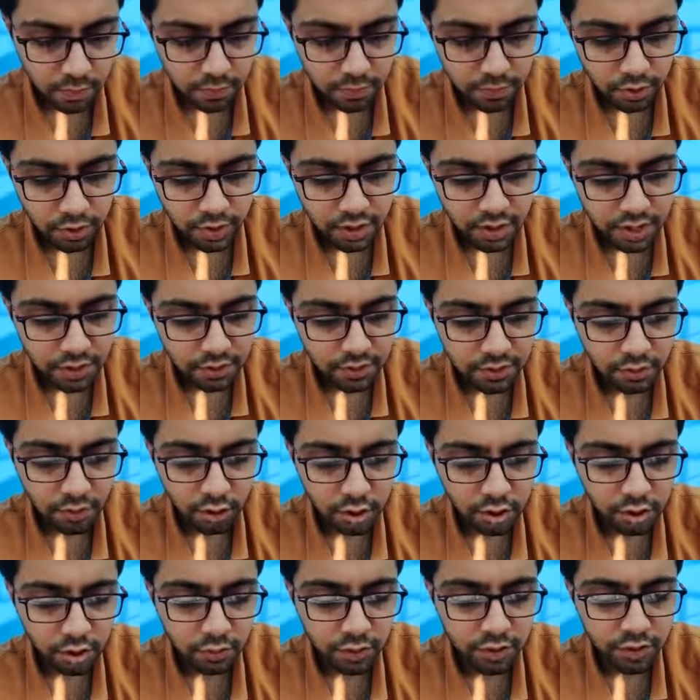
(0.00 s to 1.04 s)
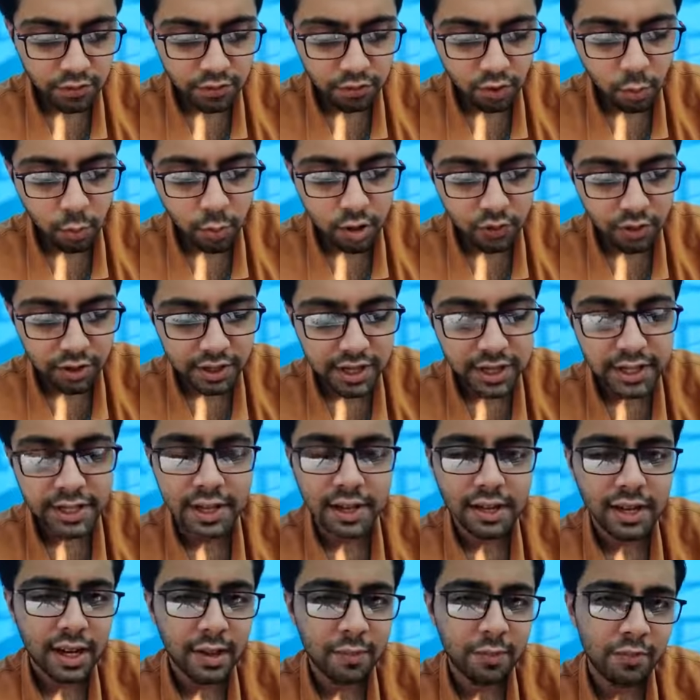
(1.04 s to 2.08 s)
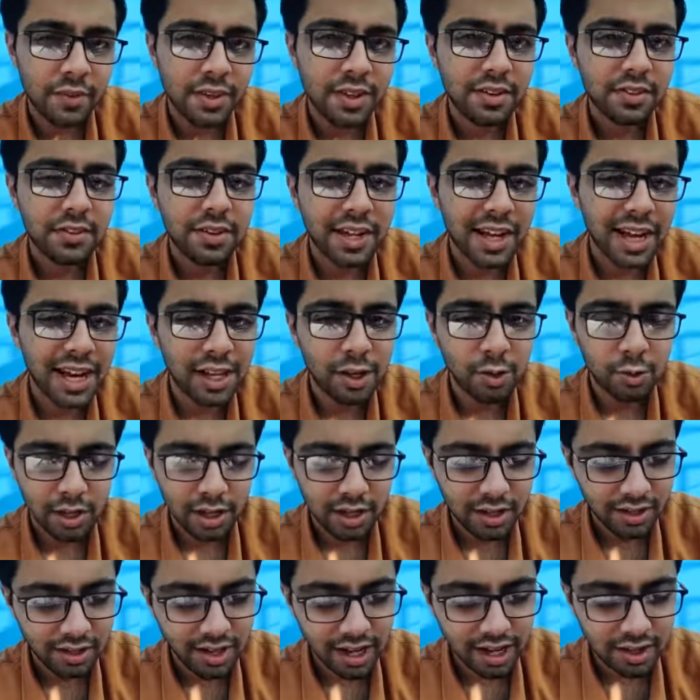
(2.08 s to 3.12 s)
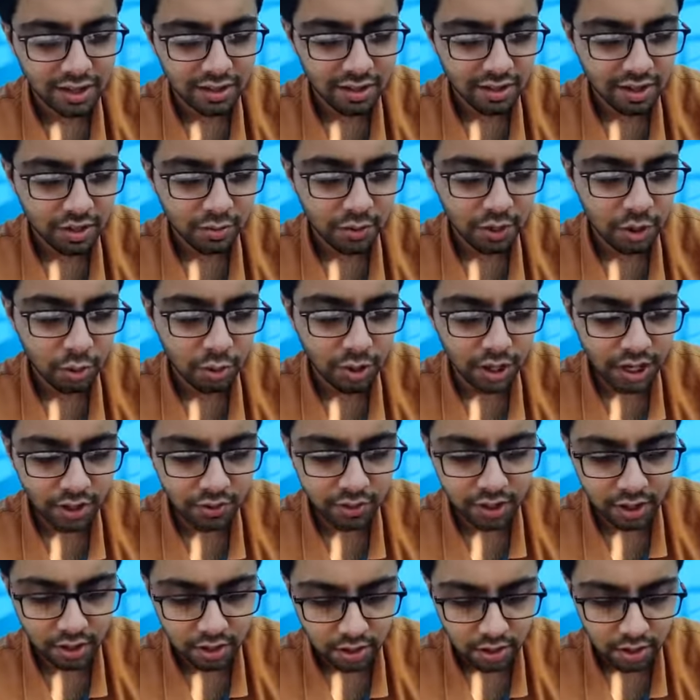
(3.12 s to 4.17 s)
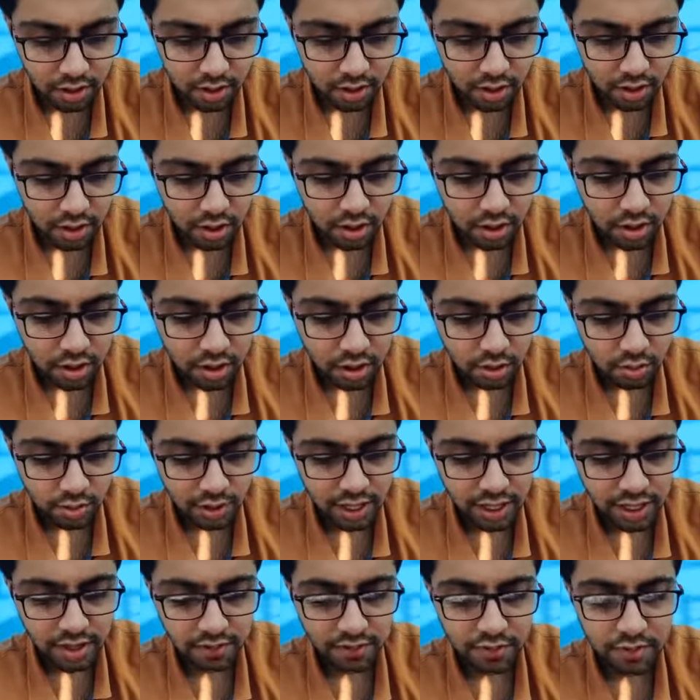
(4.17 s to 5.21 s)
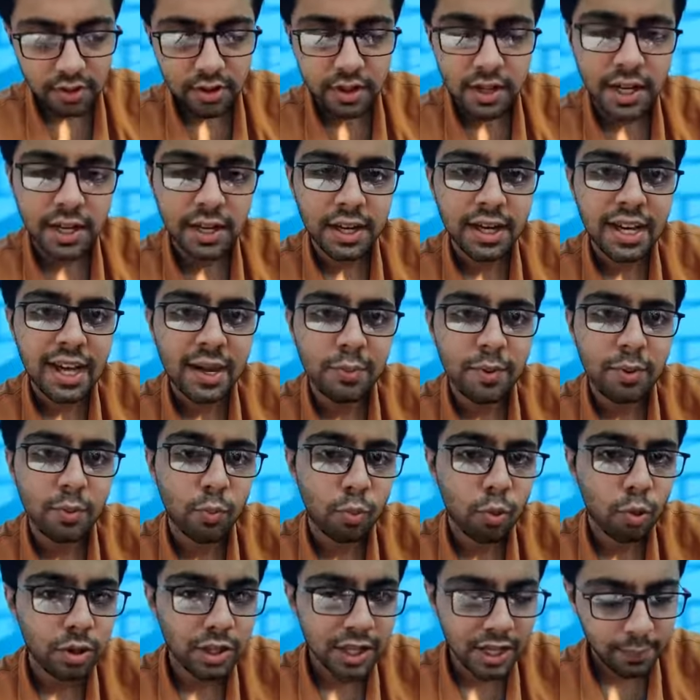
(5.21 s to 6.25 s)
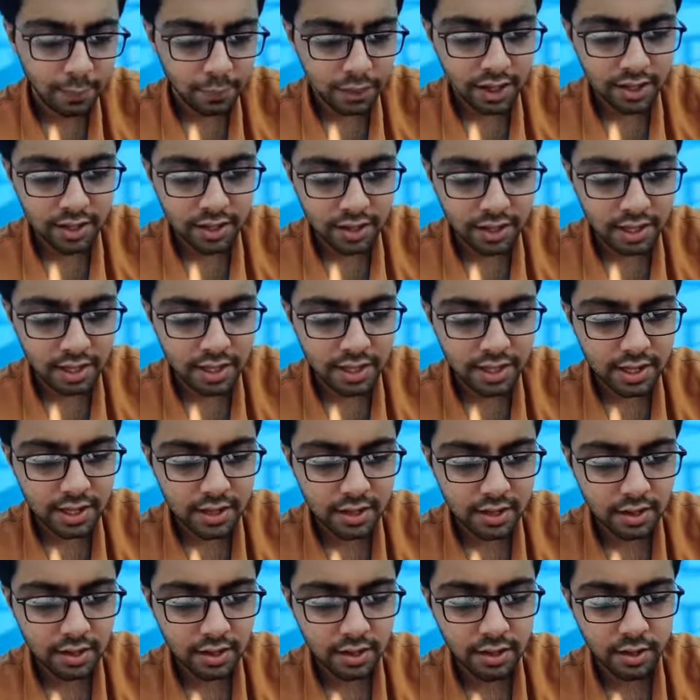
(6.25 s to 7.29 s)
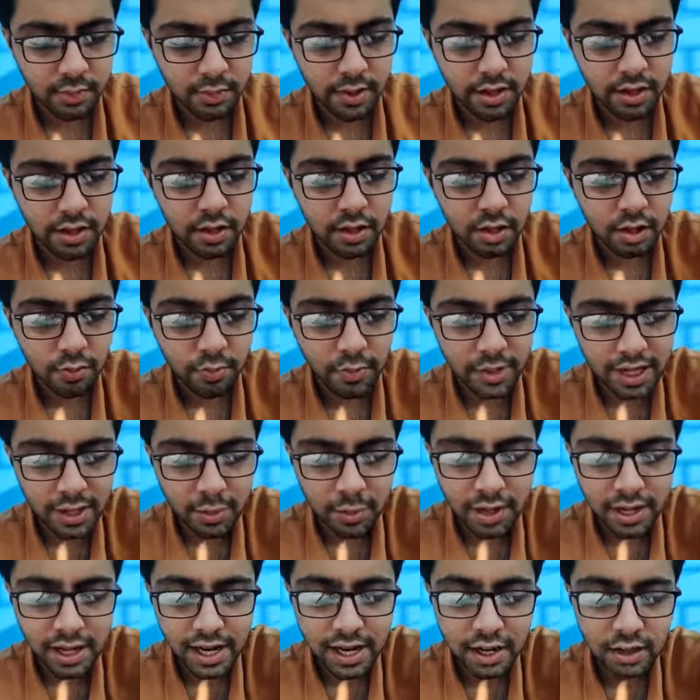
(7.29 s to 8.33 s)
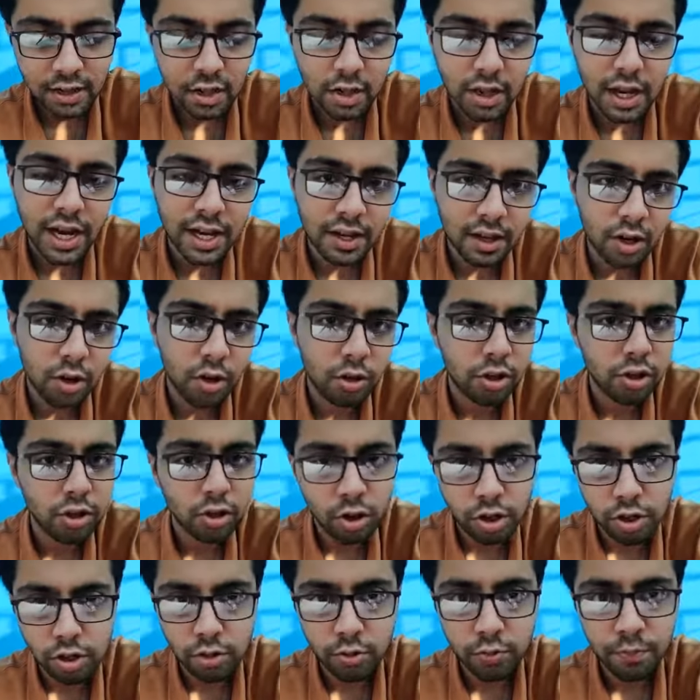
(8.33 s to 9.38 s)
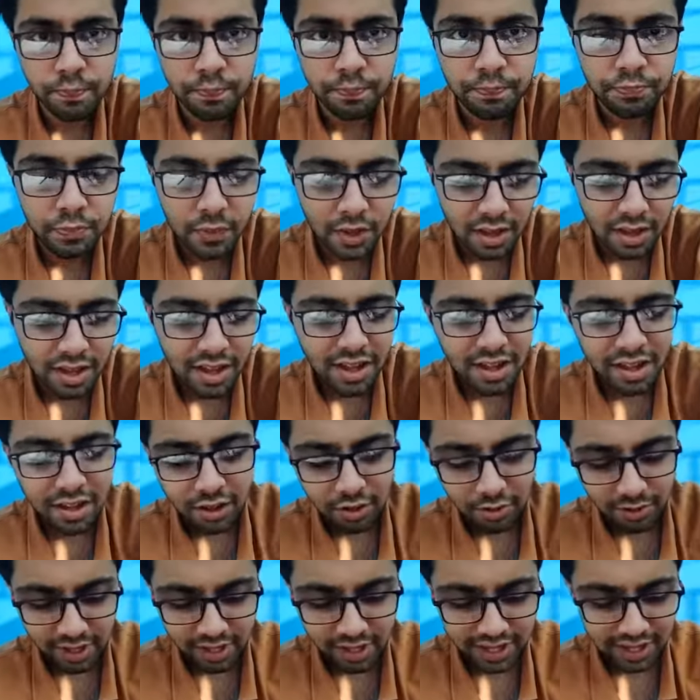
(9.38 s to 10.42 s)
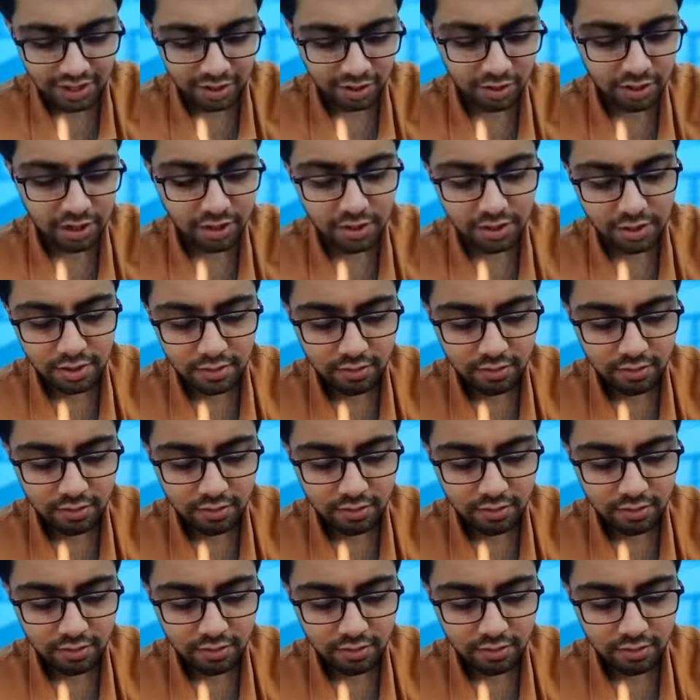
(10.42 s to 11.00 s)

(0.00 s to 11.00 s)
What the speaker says: because there is also one formula for delta gap which we calculate and it's coming to 11. So yeah, if delta gap is more than plus 6, it's presence of metabolic alkalosis also. So yeah, I know I